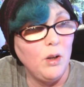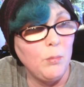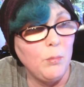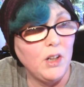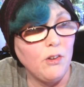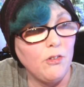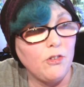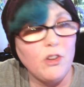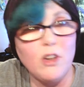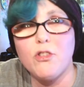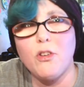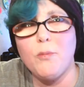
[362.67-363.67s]
because
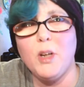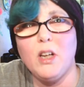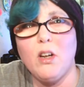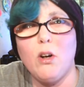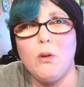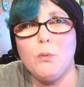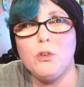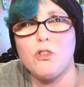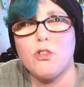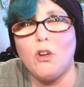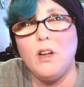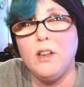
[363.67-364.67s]
that's something I was
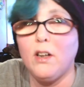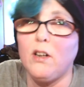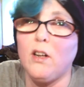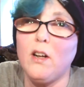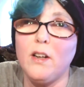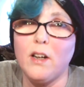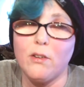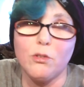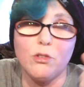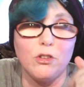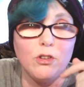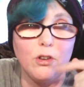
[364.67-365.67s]
trying to learn
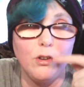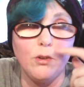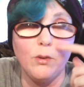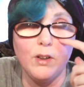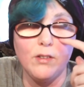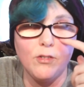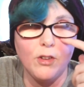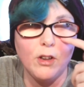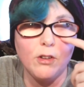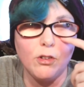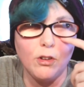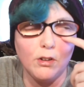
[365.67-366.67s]
how to do in the
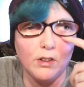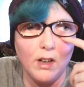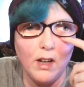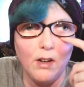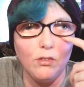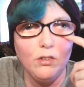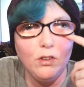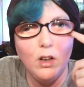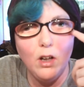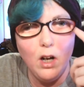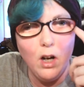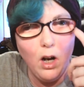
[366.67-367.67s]
first lockdown,
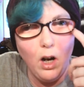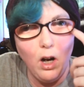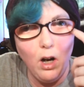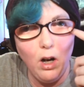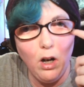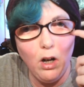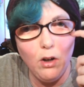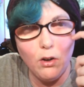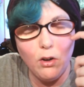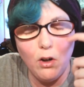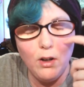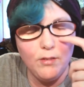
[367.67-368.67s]
and
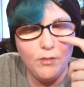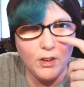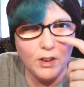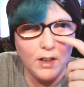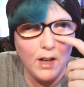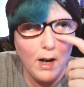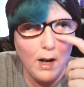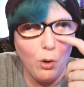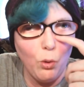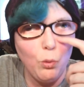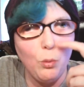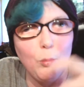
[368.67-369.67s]
I kind of figured it
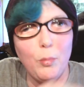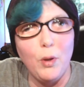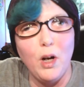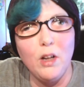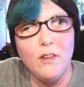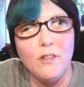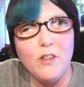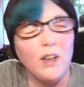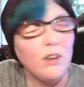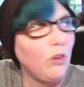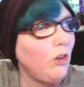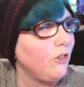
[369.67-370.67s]
out, but the
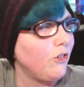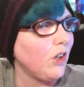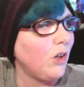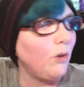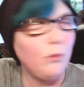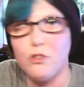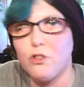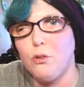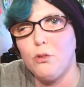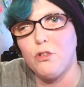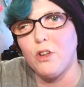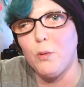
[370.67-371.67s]
technology I was
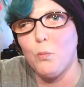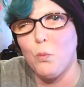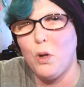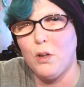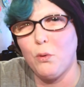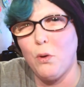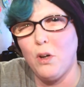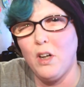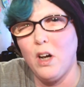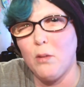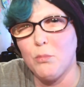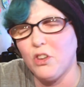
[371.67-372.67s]
using weren't quite
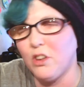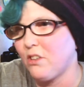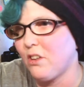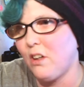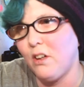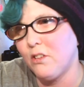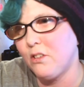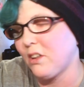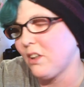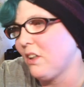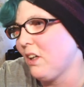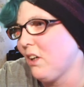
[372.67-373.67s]
up to the
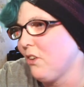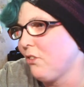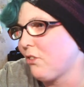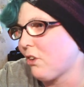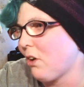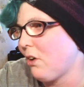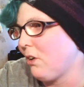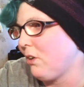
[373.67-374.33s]
task. So